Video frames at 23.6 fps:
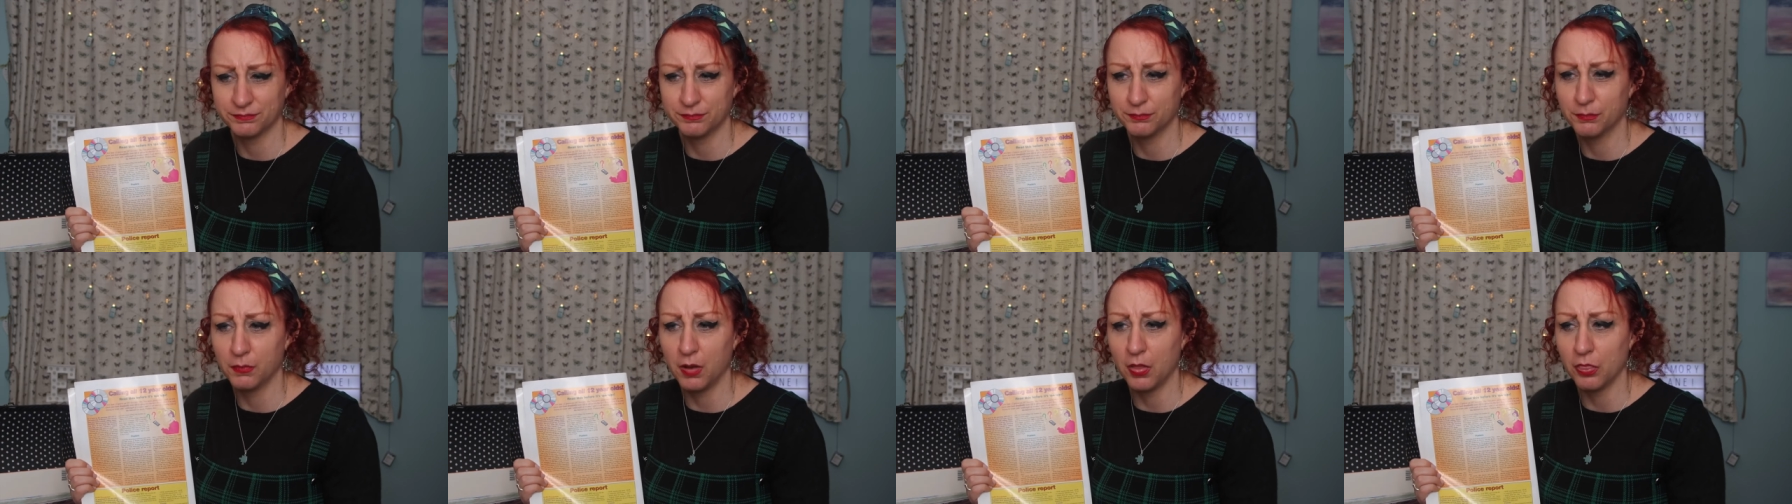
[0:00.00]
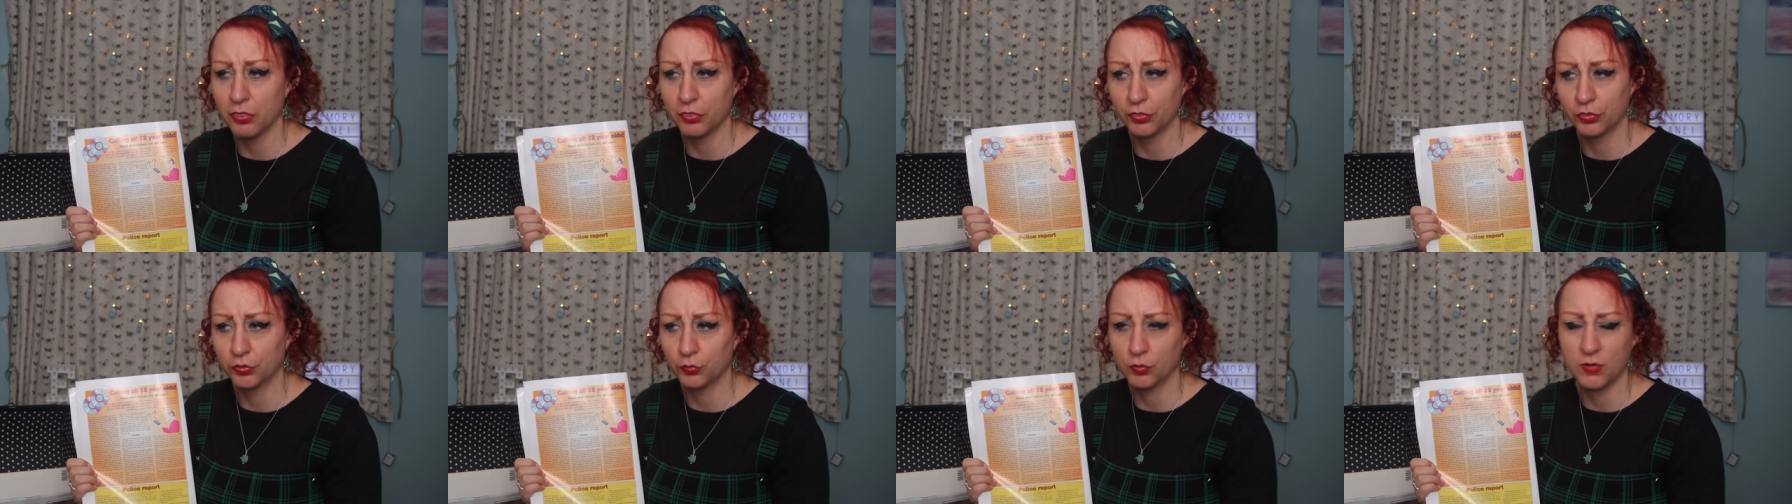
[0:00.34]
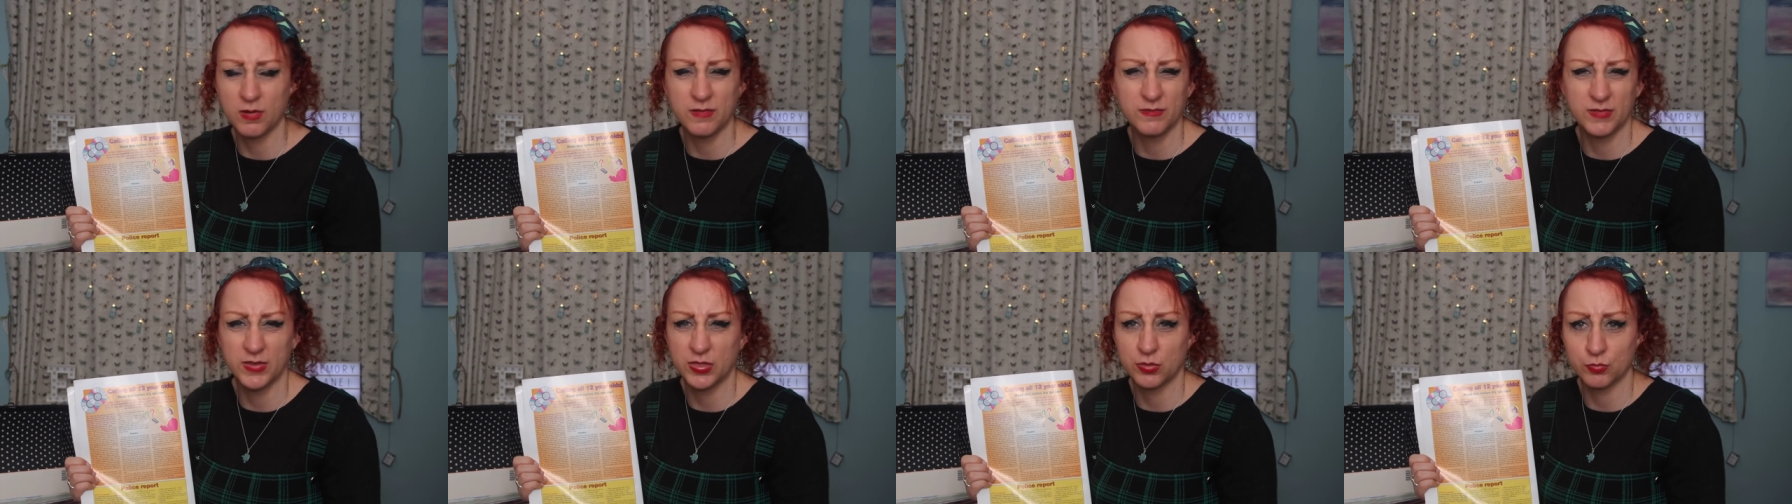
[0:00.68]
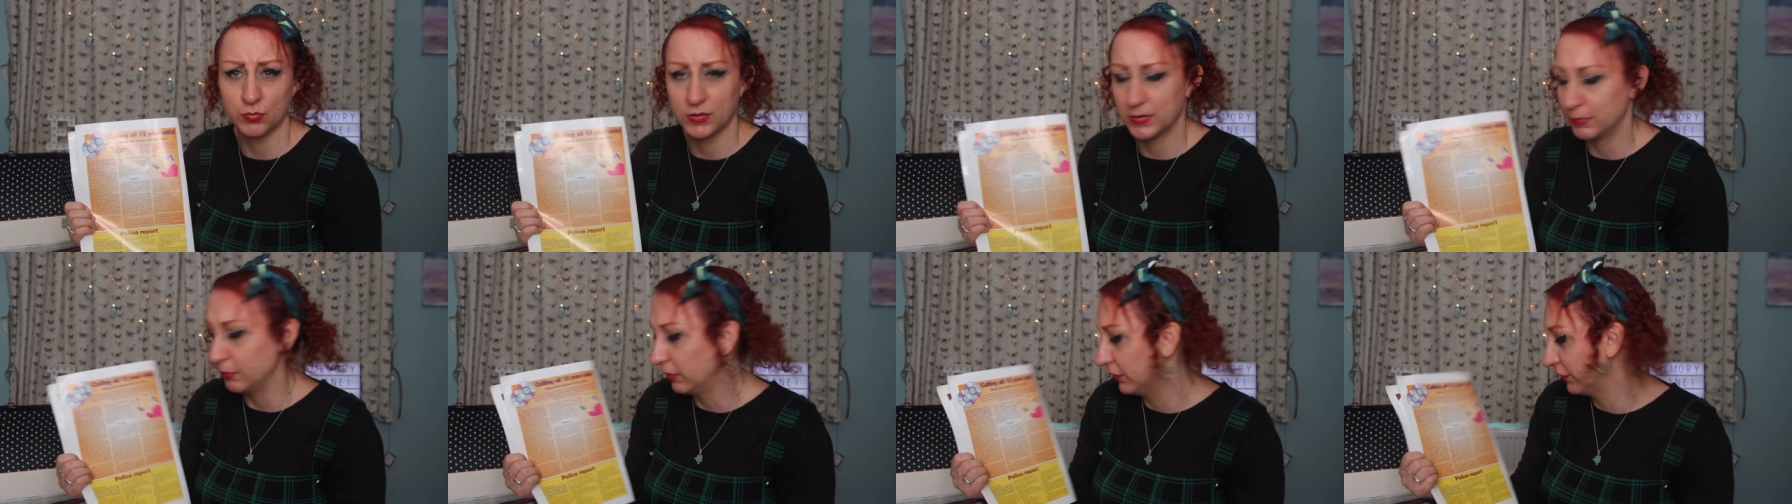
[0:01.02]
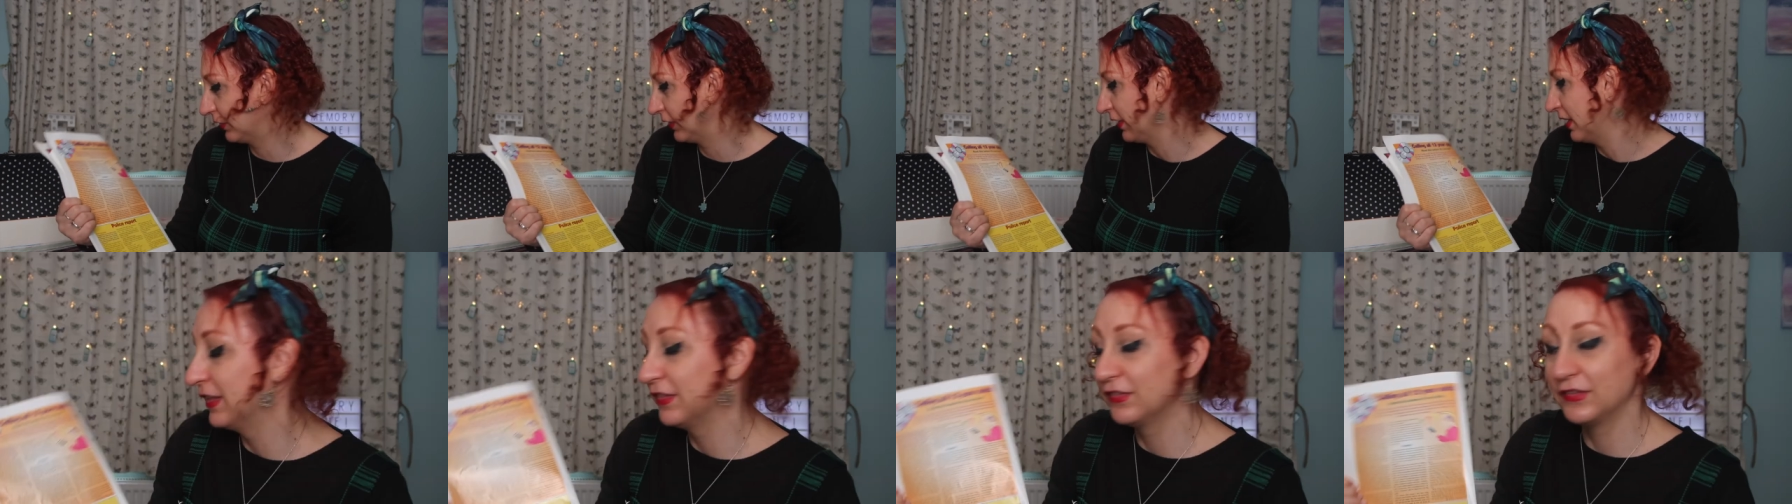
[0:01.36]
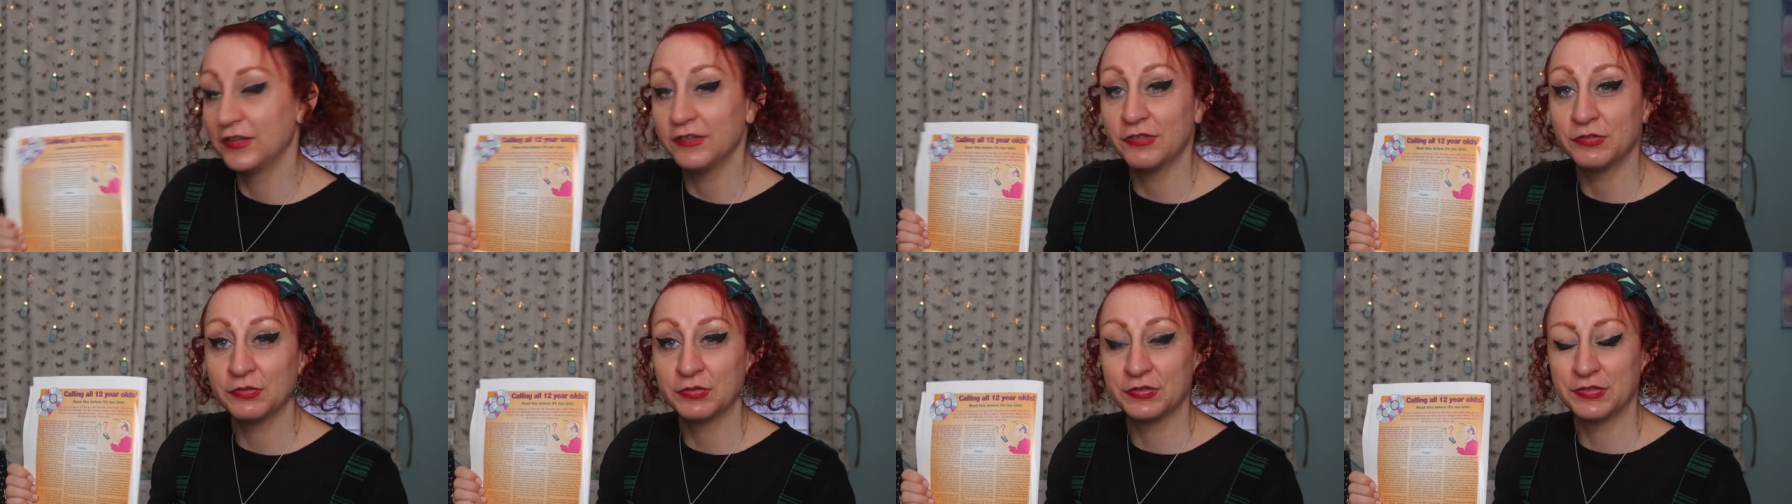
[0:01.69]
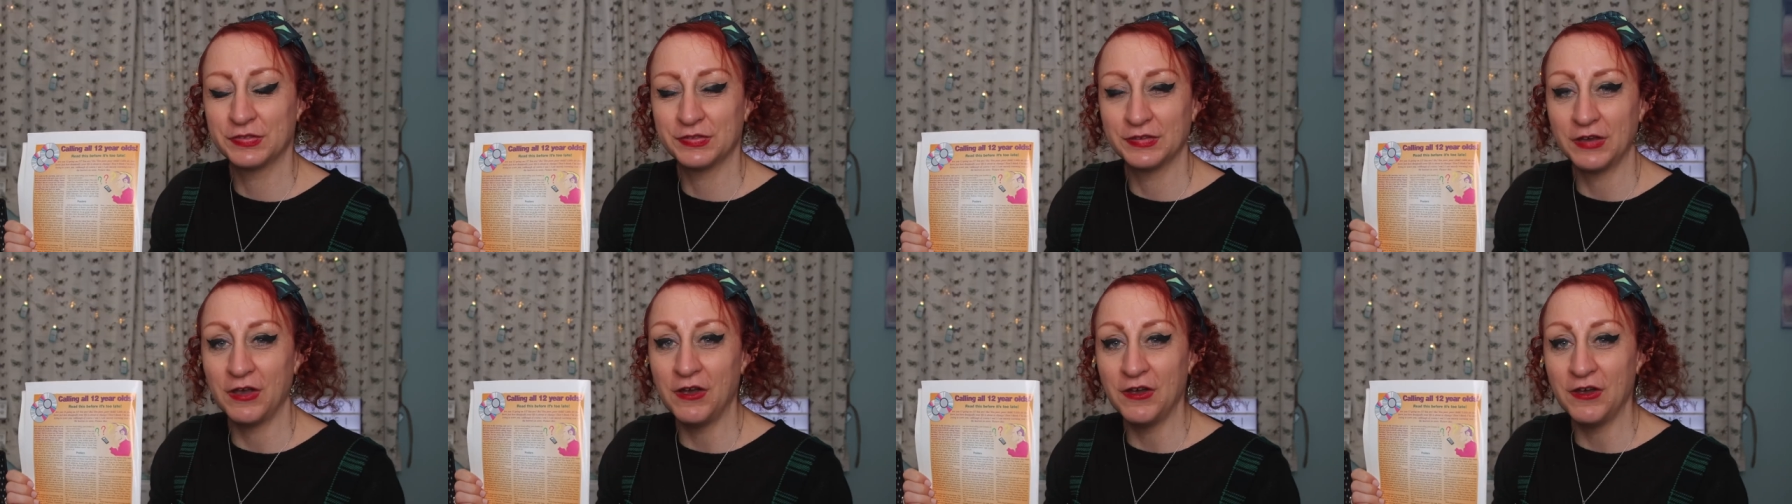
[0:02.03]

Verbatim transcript: month or every three months. This